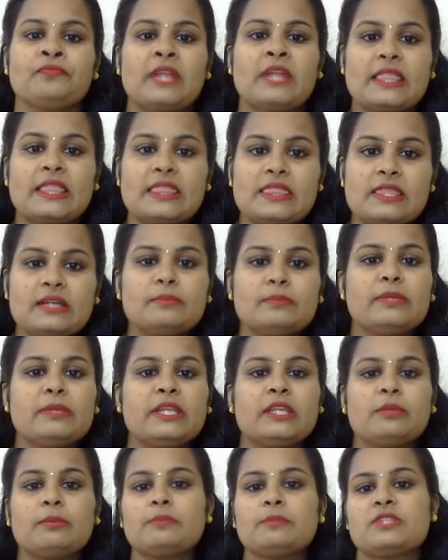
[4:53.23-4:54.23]
The
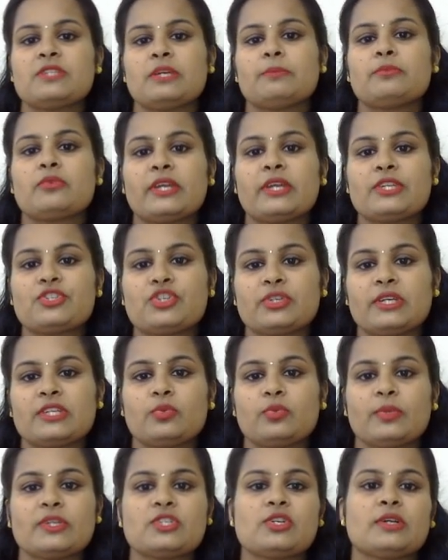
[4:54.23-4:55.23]
minimum temperature at
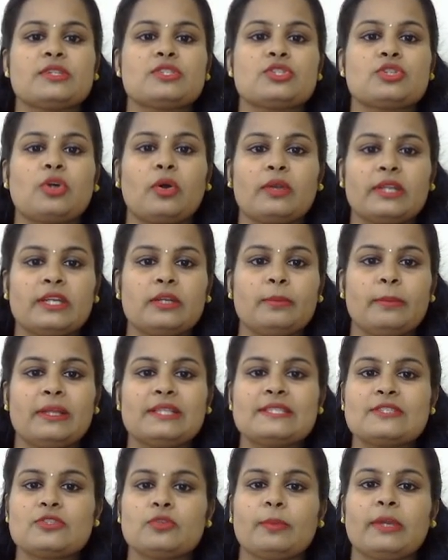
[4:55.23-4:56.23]
which a solid
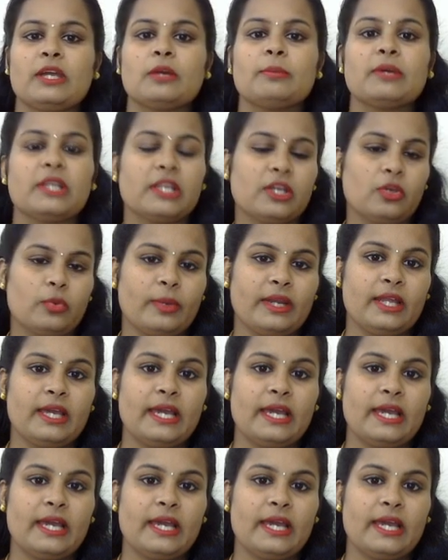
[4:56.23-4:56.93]
melts to become a liquid